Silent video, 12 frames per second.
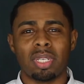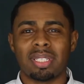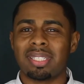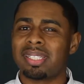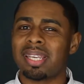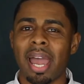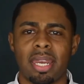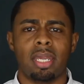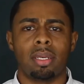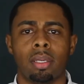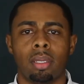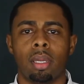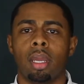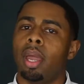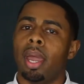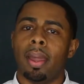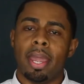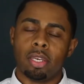excited.
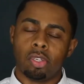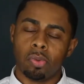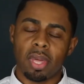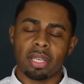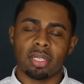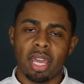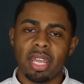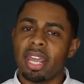In 2008,